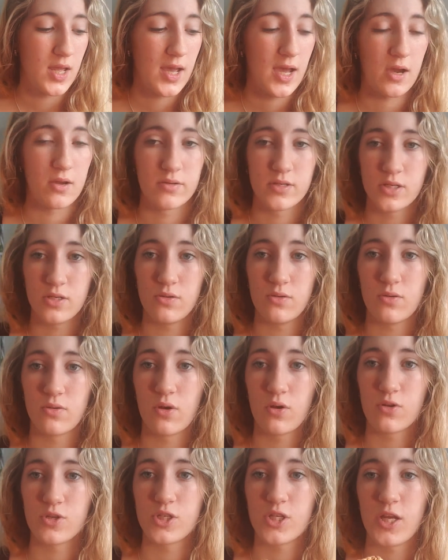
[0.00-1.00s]
how to
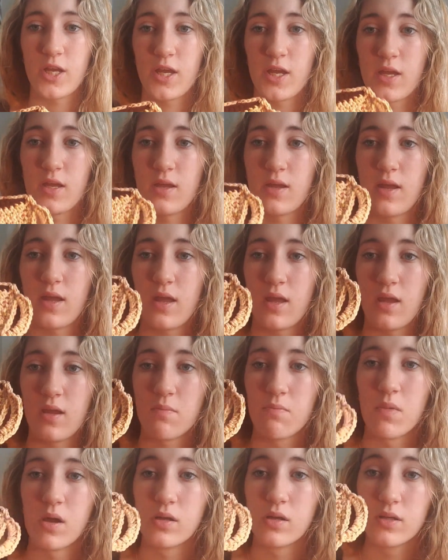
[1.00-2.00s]
crochet
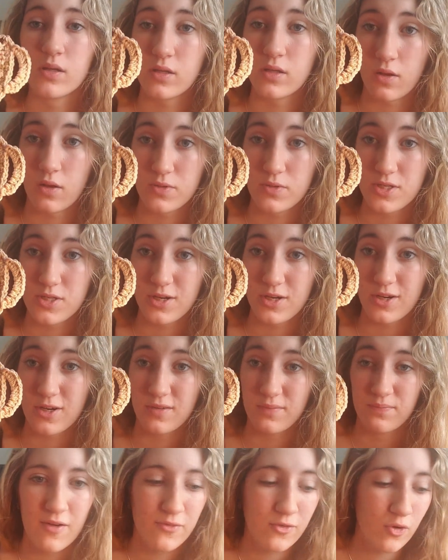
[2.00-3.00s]
a mug coaster.
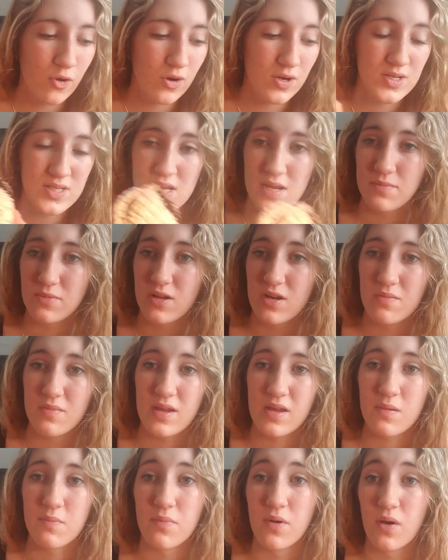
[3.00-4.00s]
Of course I'm gonna
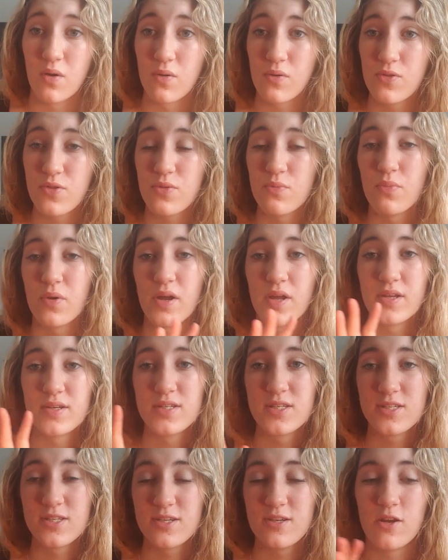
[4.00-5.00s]
make both,
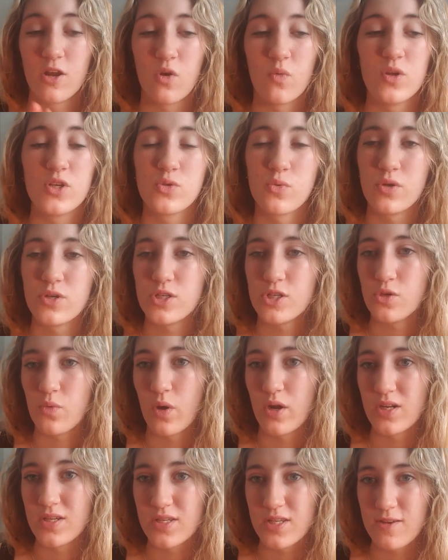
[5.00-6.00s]
but you know, which one do you
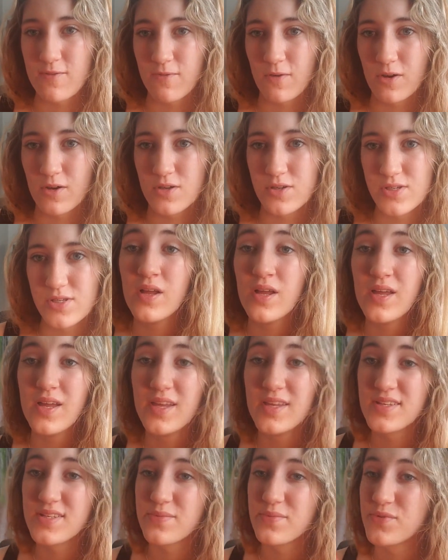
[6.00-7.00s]
wanna see first?
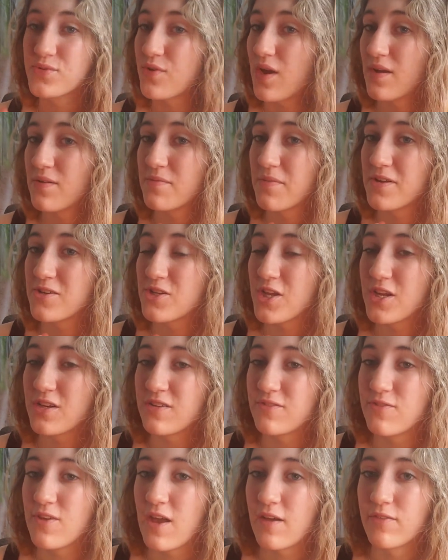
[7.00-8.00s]
Subscribe to my
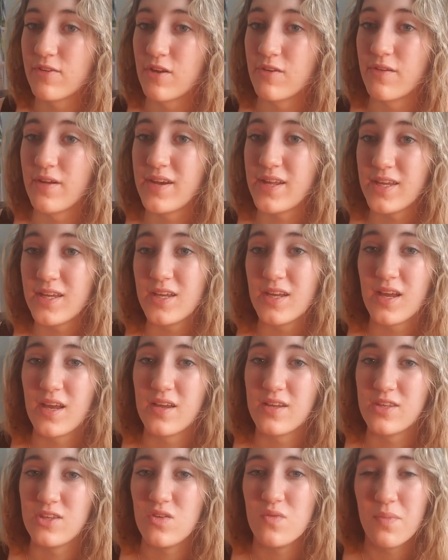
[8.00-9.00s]
channel if you haven't already.
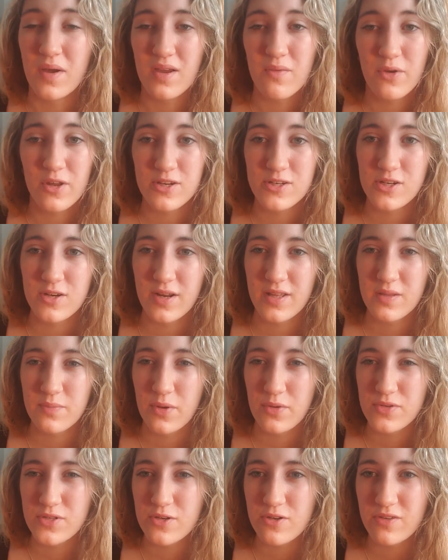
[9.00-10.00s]
You might wanna turn on the
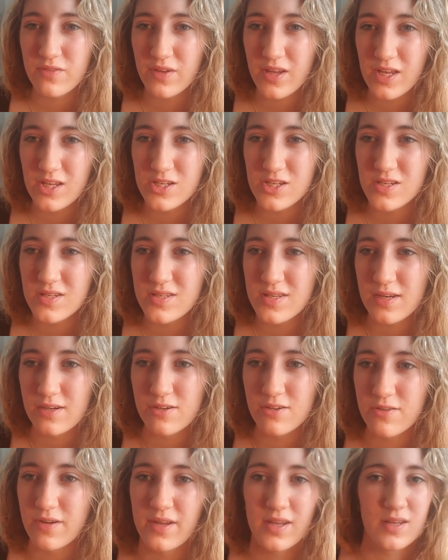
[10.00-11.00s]
post notifications. I
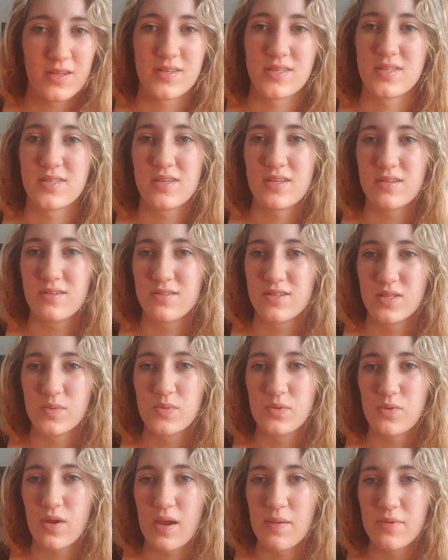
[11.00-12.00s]
don't know, I guess it,
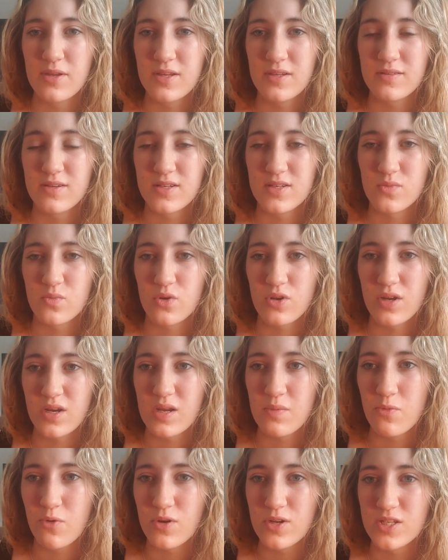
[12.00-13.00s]
subscribing doesn't work
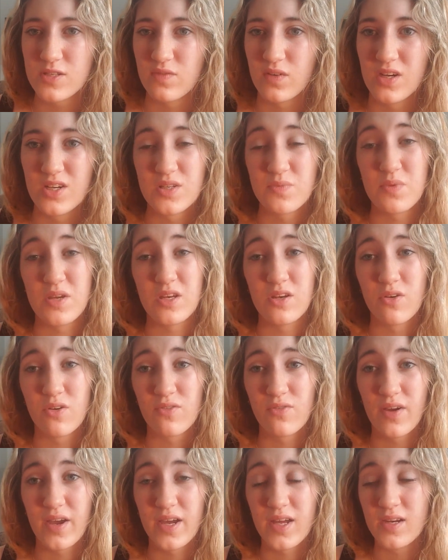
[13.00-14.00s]
anymore as far as being
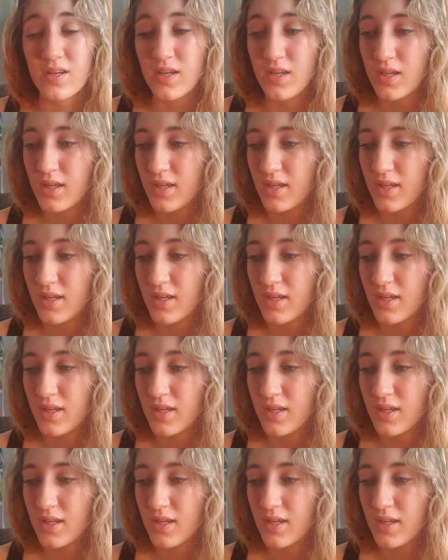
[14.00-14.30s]
notified.